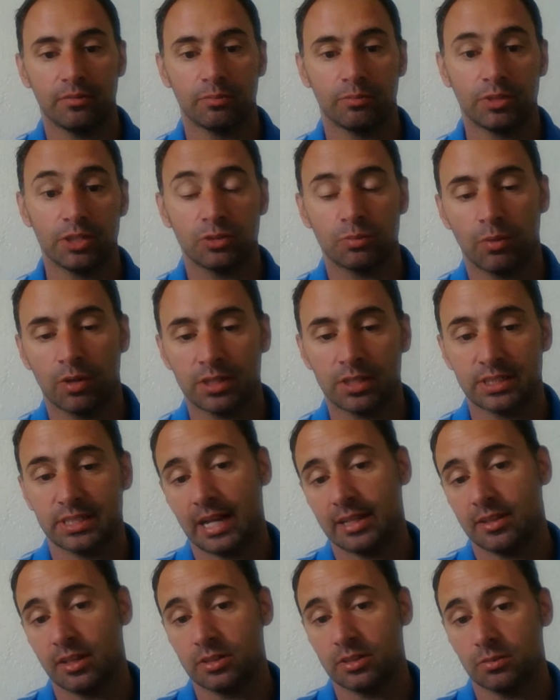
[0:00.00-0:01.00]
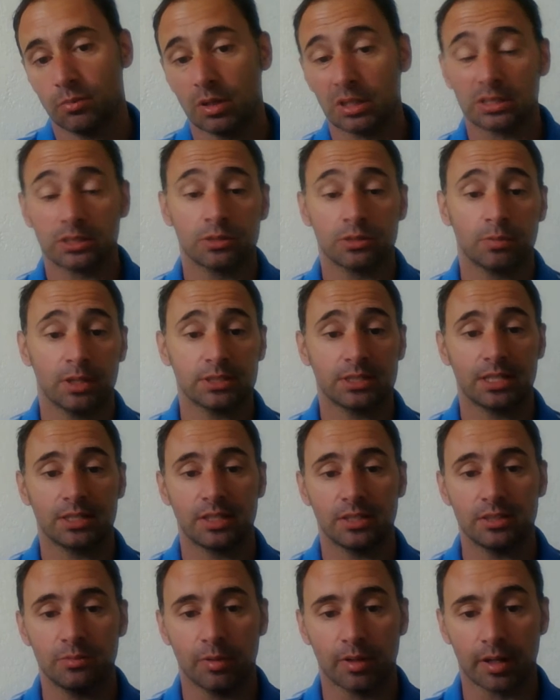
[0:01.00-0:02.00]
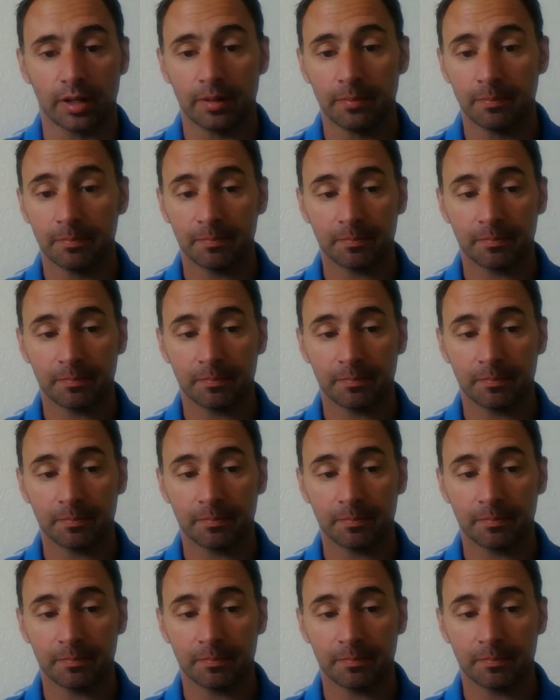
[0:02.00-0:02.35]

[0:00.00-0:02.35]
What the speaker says: This works, that doesn't work. This works, that doesn't work.